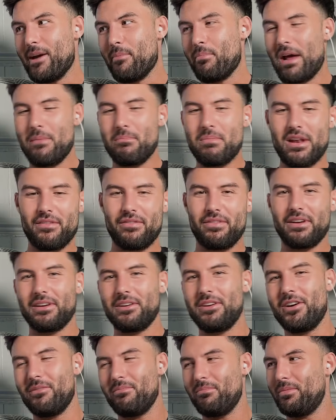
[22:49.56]
Yeah, but I'm a bit of
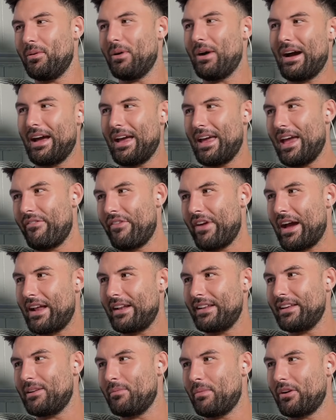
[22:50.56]
a
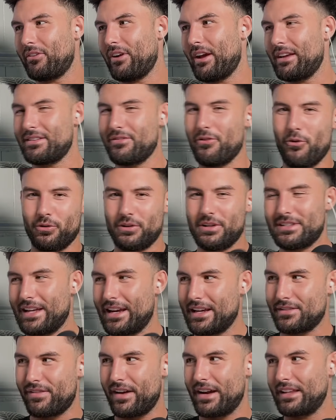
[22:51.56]
heavy-handed and aggressive. Otis
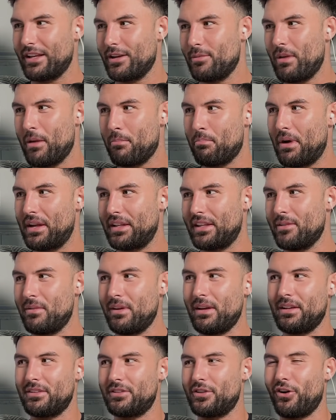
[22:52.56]
likes fighting me and biting
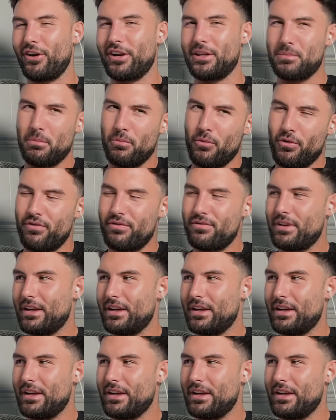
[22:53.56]
me, and Dolly's a bit more